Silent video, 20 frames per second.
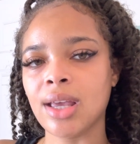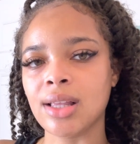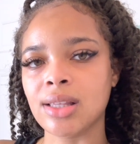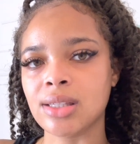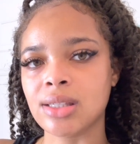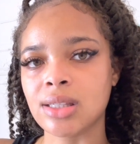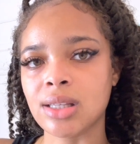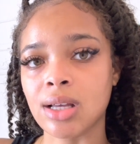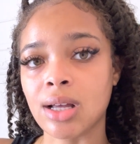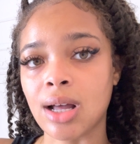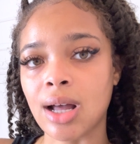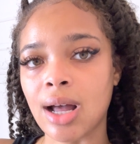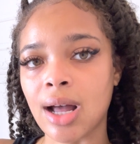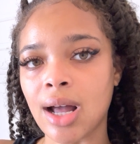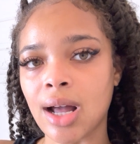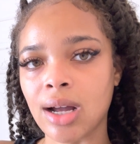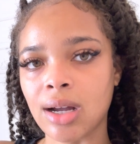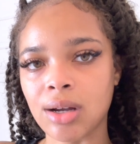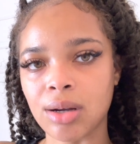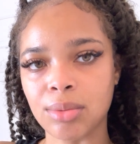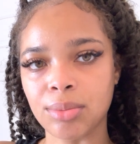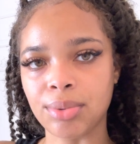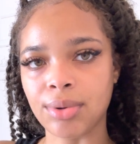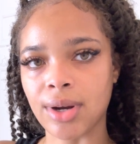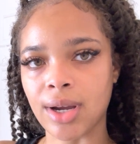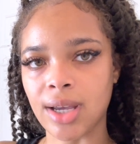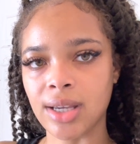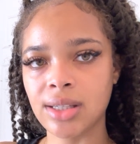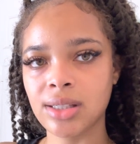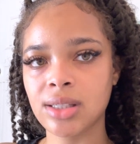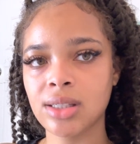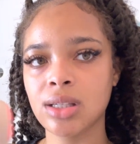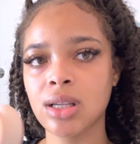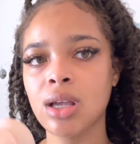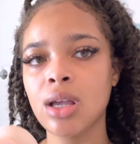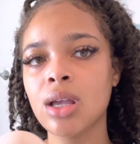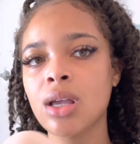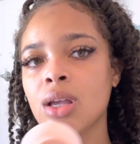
it's the hot compress.